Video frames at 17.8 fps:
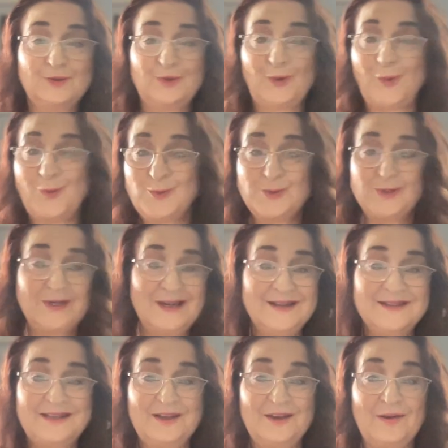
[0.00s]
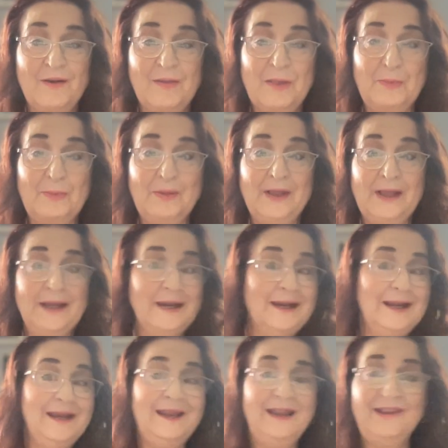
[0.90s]
who stays here on the planet,
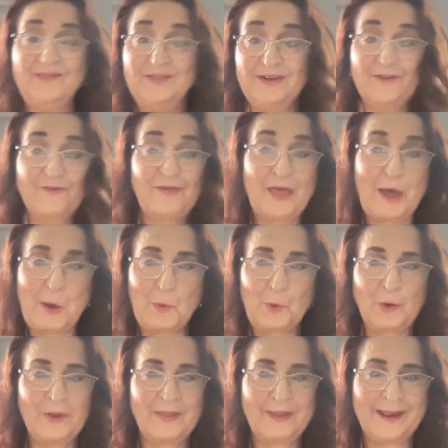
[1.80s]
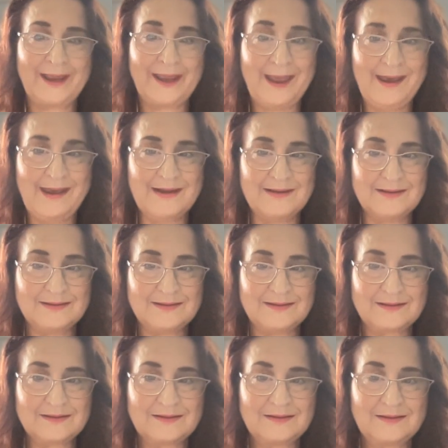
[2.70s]
even if that were the
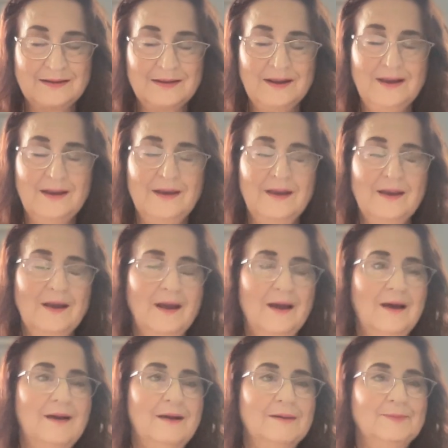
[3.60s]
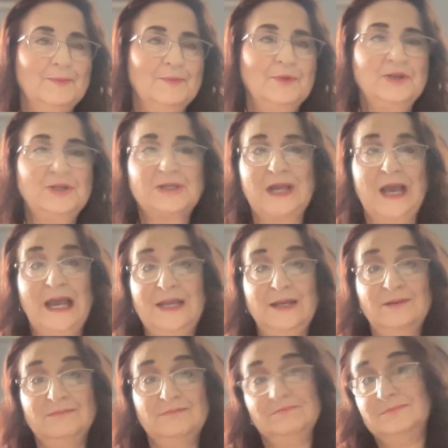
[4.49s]
case, which I
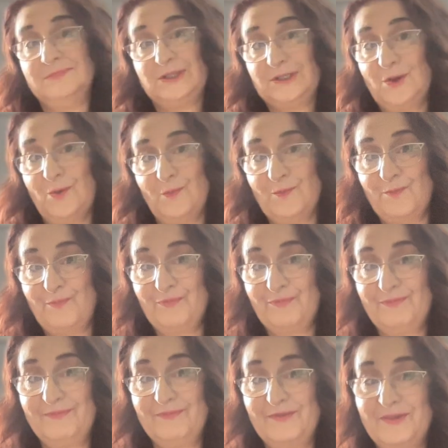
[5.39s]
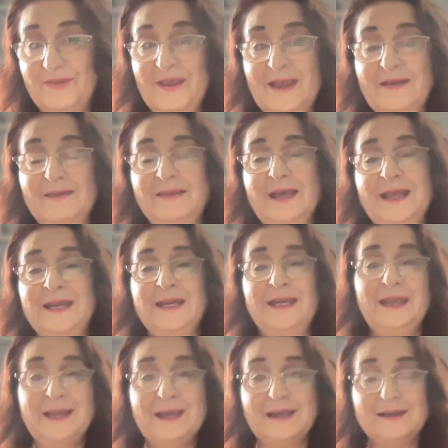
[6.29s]
don't think that it
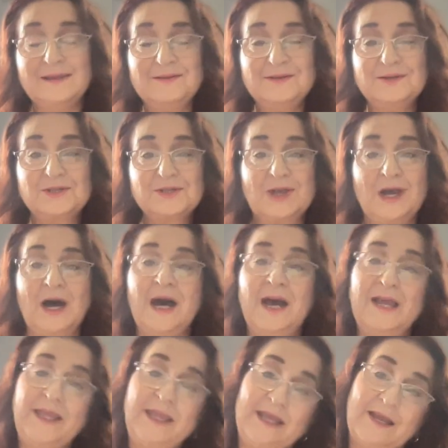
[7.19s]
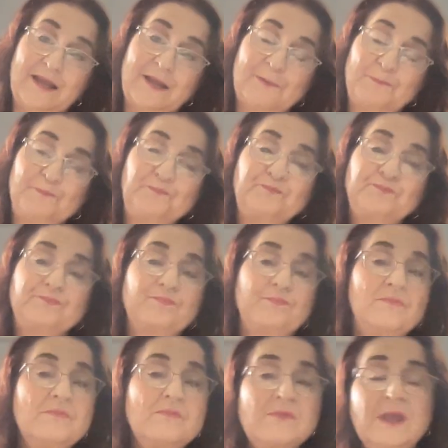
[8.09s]
is. I think
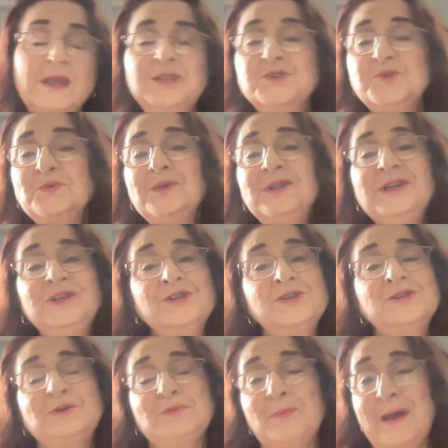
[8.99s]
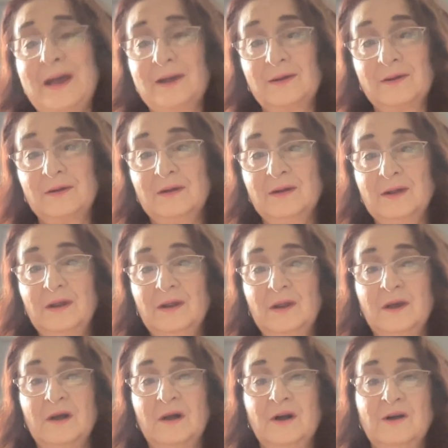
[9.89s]
it's really just a matter
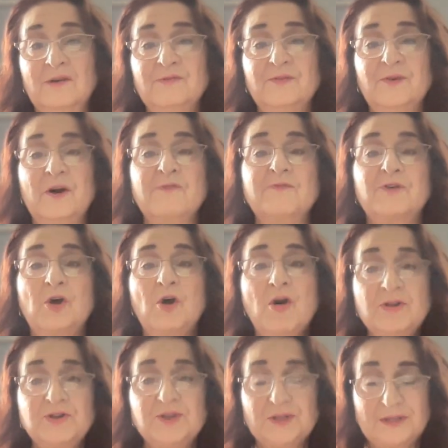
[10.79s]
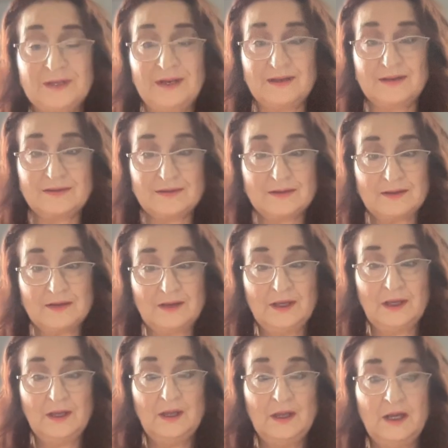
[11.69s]
of consciousness.
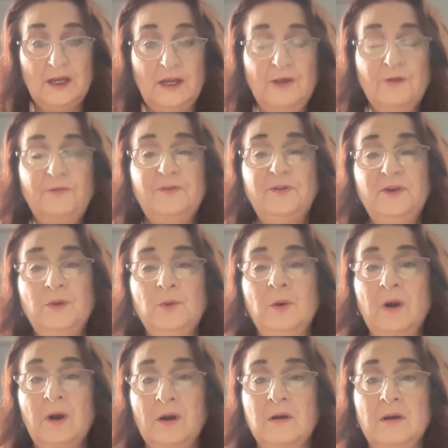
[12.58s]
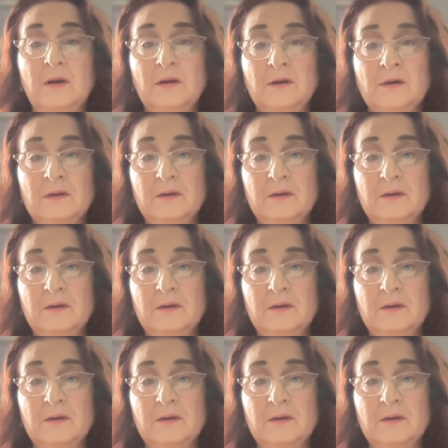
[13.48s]
If you are